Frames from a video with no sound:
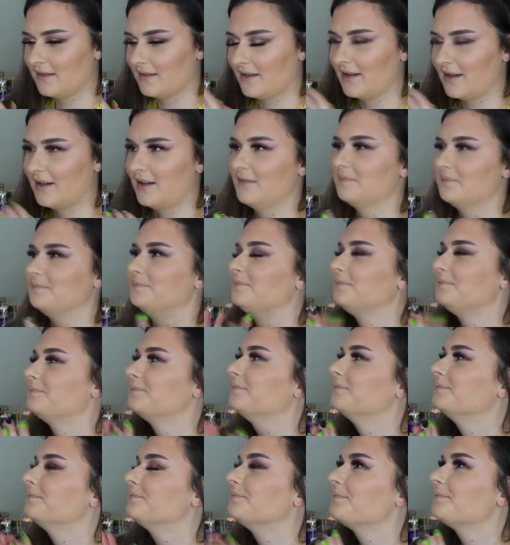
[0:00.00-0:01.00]
um,
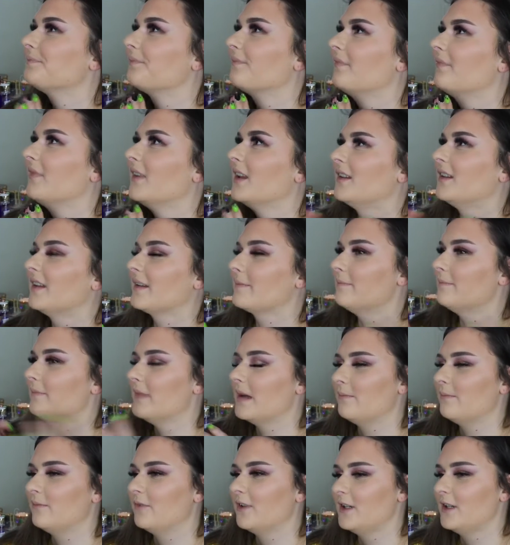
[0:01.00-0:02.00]
like
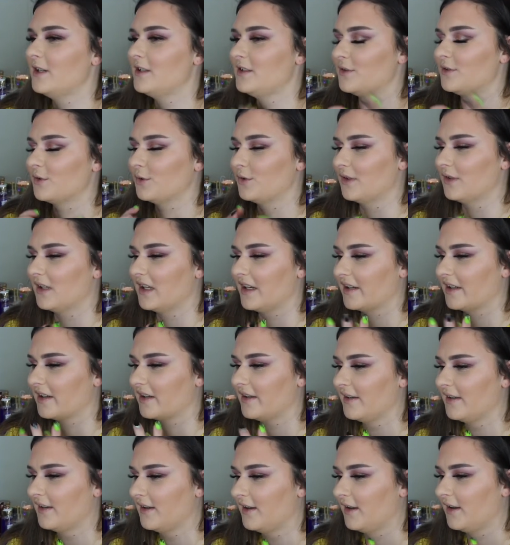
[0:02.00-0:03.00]
memories or
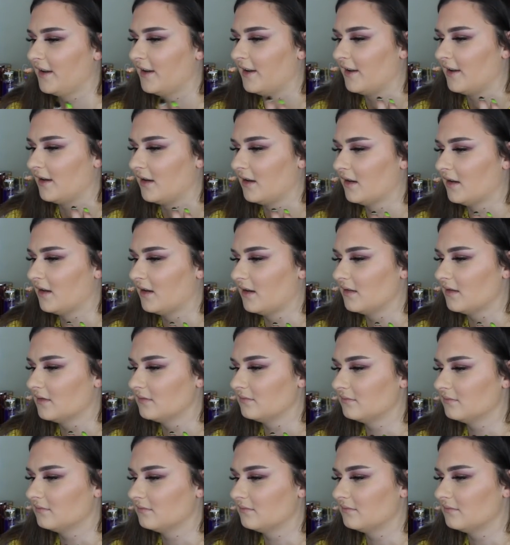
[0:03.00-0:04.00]
like
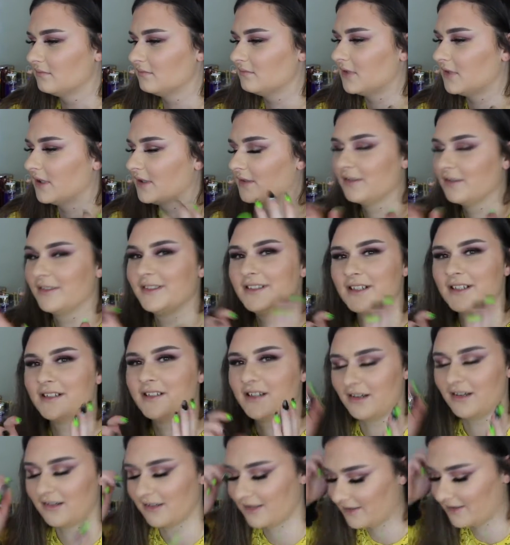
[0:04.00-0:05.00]
I don't know
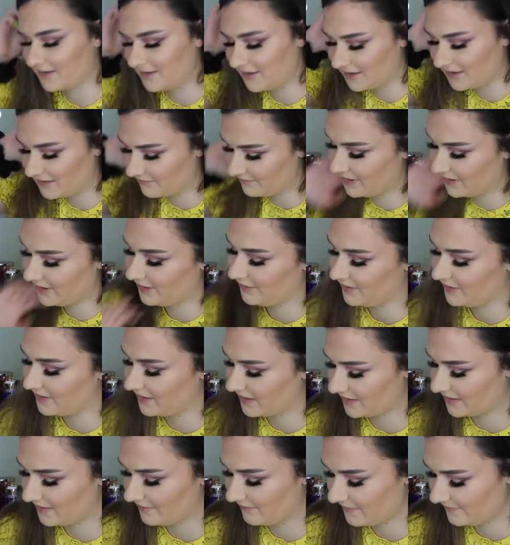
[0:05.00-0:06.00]
scenarios that you can picture in
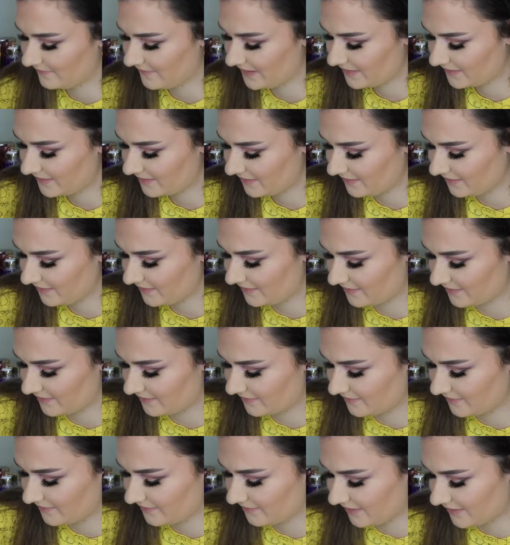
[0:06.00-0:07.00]
your head if that makes sense.
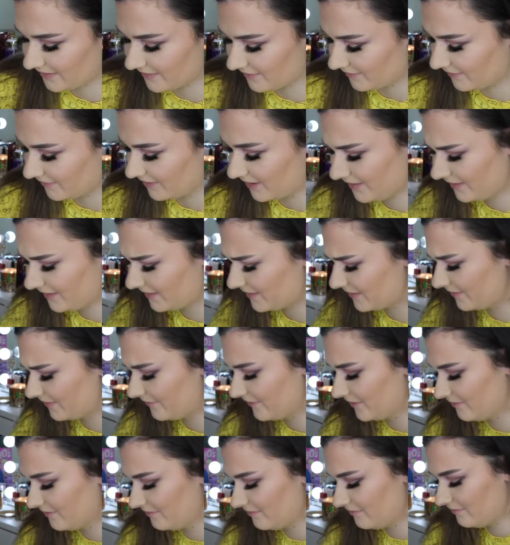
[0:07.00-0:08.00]
I don't know. I just love
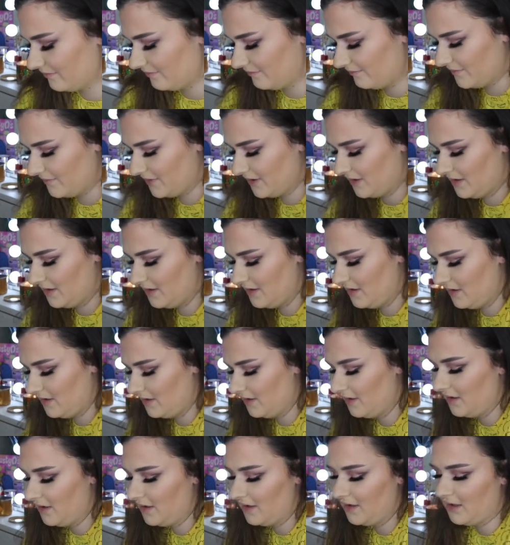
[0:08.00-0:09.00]
them.
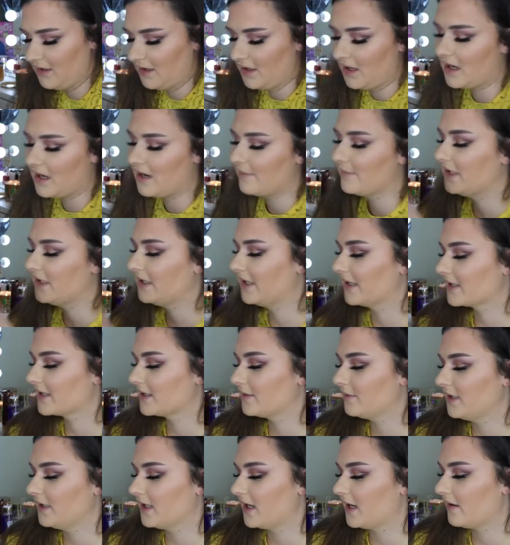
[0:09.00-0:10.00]
Um,
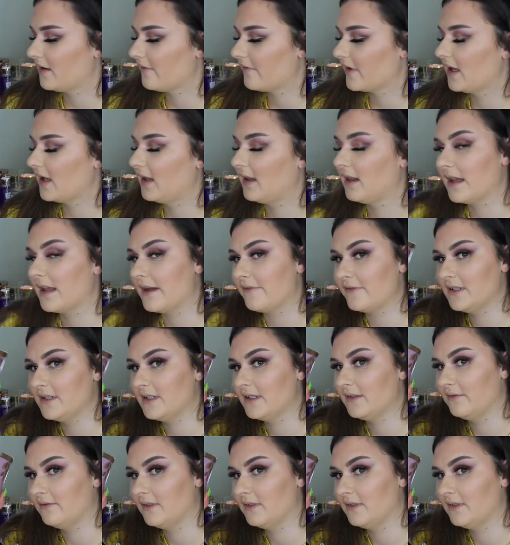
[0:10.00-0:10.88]
next we have lavender